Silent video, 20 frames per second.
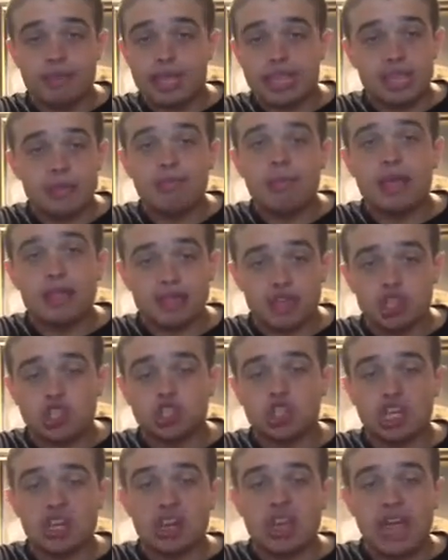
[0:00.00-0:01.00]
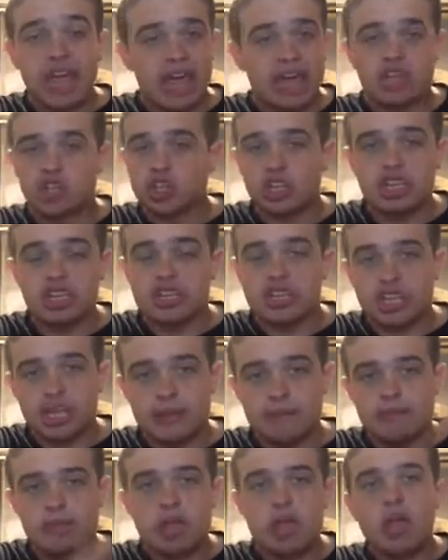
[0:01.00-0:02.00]
He can make this shit actually
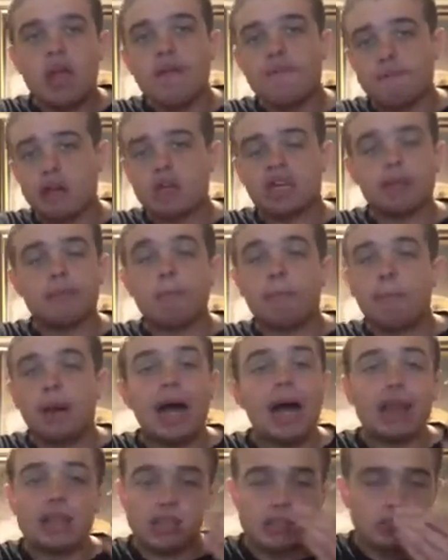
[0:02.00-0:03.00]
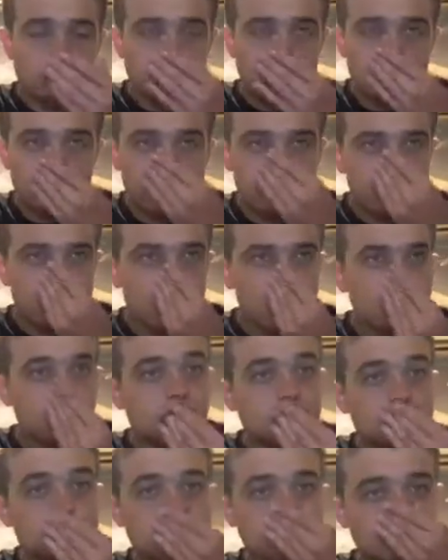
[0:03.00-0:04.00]
seem fucking possible to a
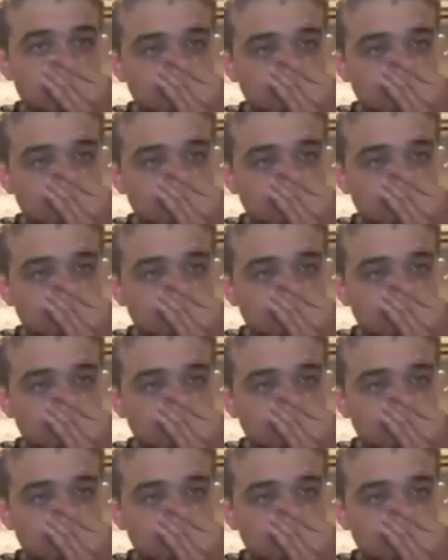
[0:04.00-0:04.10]
realm.